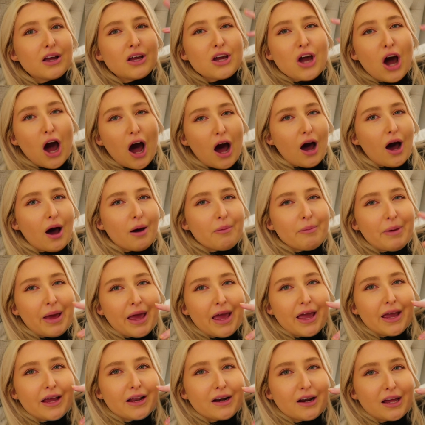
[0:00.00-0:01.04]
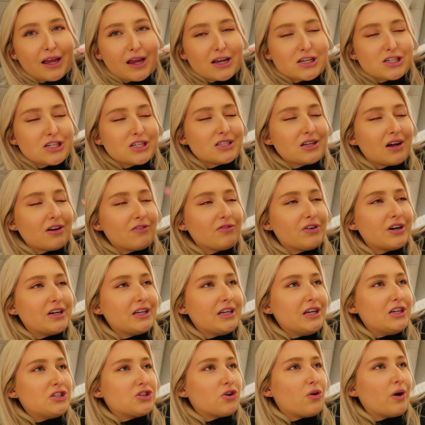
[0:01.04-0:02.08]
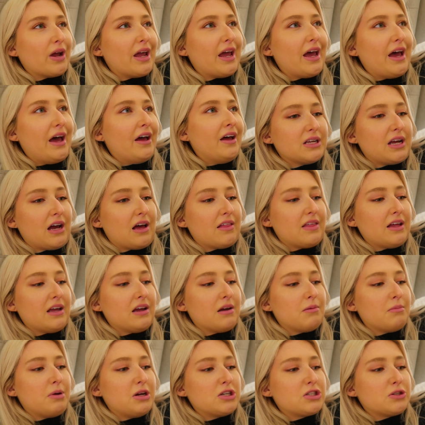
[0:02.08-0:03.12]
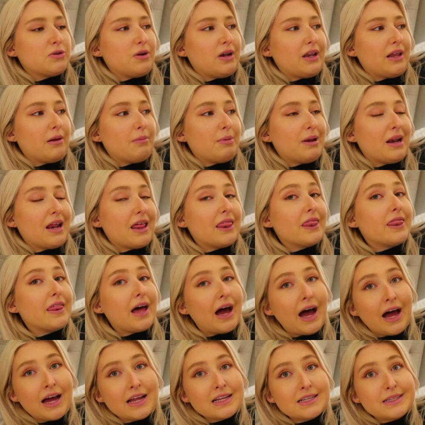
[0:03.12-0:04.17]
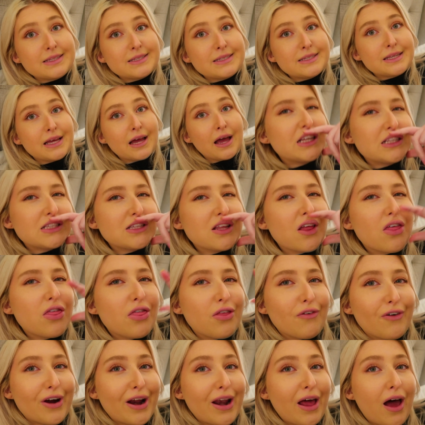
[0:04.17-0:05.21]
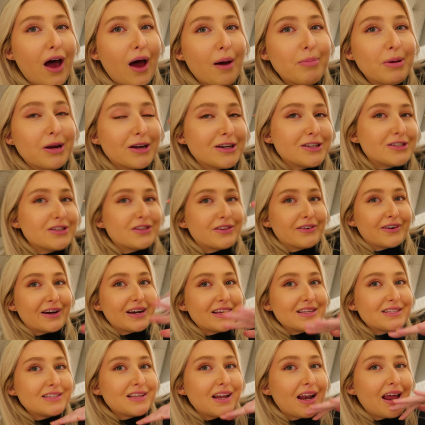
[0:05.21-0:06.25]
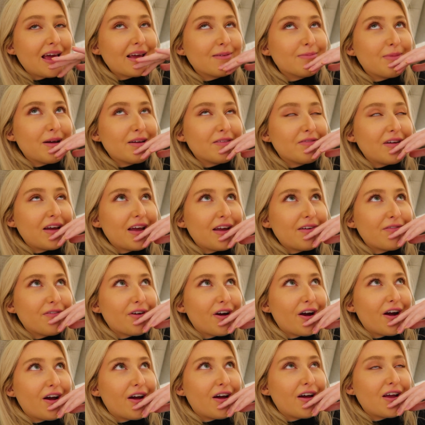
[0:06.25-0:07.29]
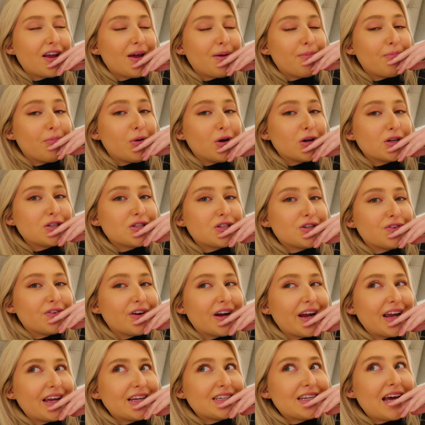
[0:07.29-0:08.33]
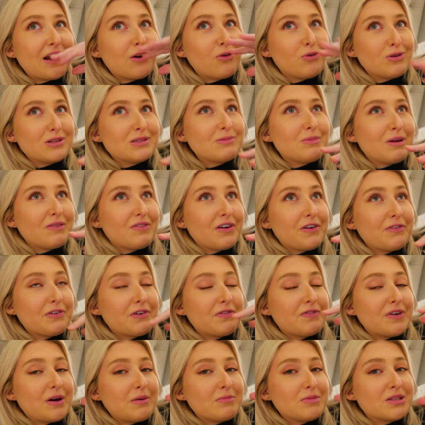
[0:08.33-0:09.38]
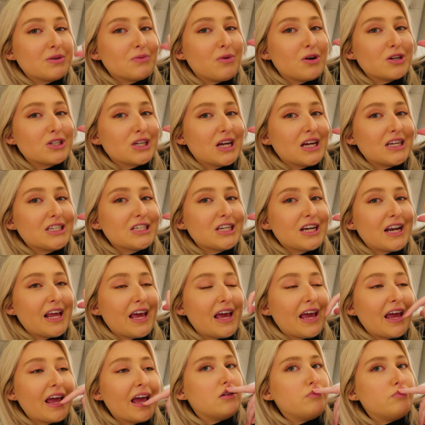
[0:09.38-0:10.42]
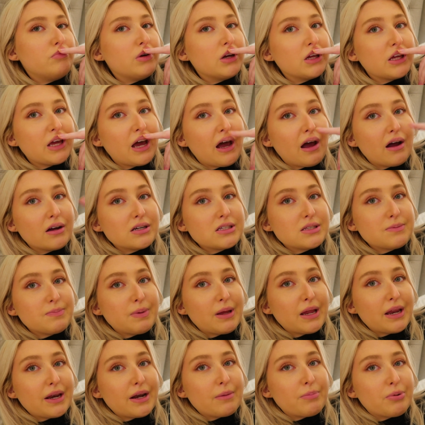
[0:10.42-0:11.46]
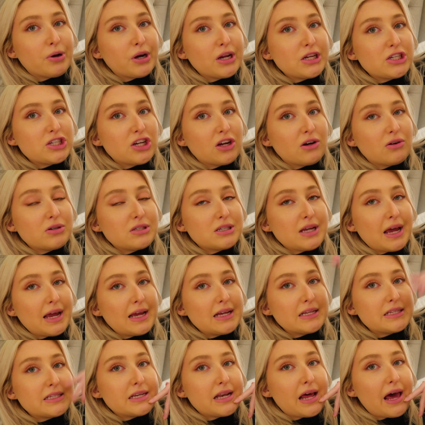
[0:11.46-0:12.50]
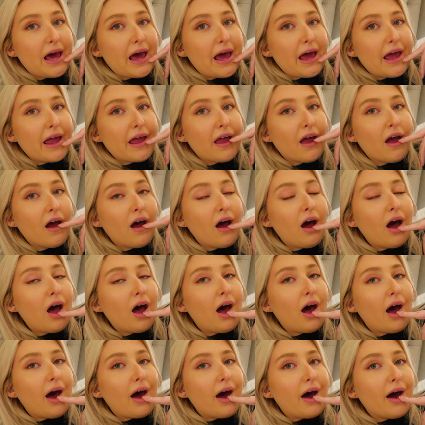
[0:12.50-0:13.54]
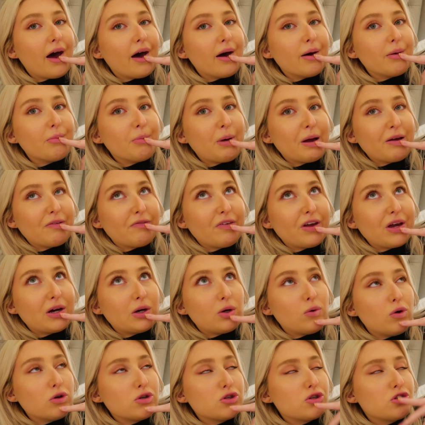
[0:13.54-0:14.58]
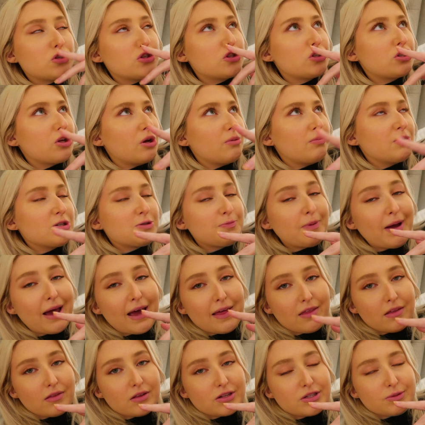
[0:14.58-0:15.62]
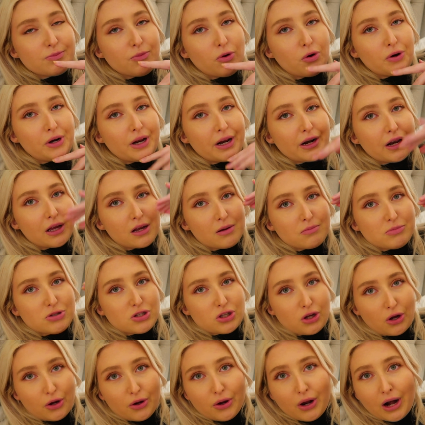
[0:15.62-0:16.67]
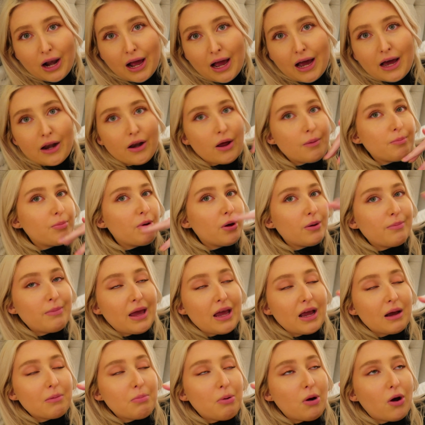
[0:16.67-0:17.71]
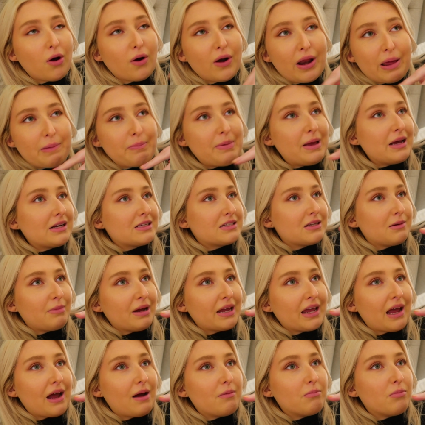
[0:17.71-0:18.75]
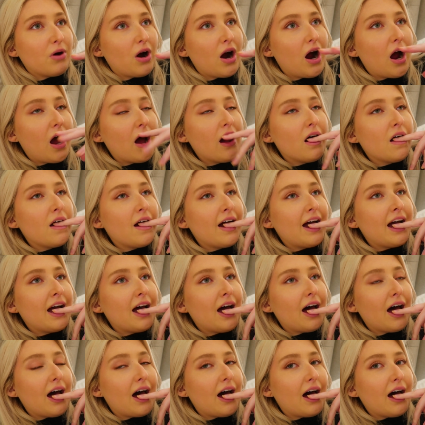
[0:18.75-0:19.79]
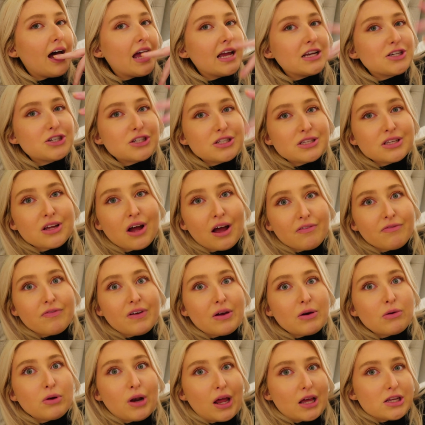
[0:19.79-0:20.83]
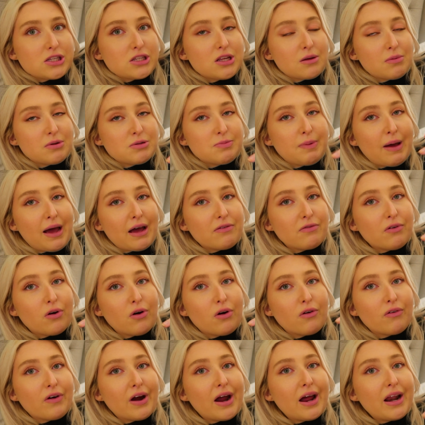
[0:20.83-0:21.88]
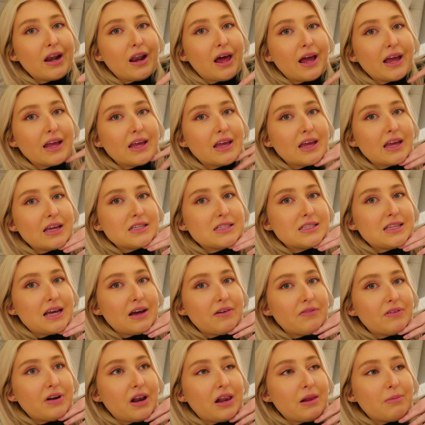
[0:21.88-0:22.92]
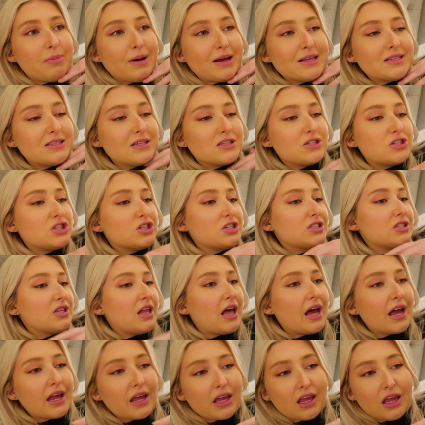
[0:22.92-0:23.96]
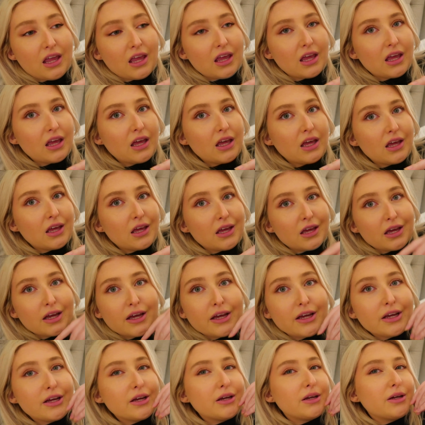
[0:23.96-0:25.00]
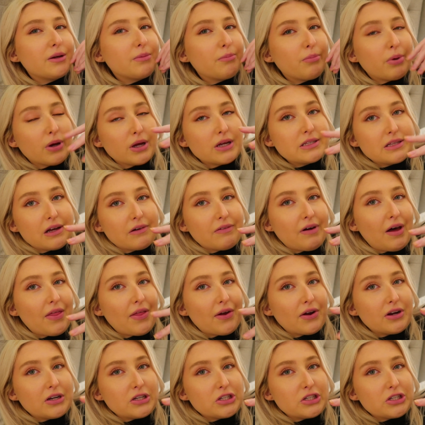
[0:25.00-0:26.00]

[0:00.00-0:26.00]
calming. Like I really enjoy it. So yeah, I think I might do a little bit of that. It's a thriller, because thrillers are like my favorite books to read, and also my favorite films to watch actually. But yeah, it's been a pretty chill day today. I feel so much better than this morning. Like I'm so glad I put makeup on, I picked up my camera. I feel like so much better for it. Like it's definitely better to just like put yourself out there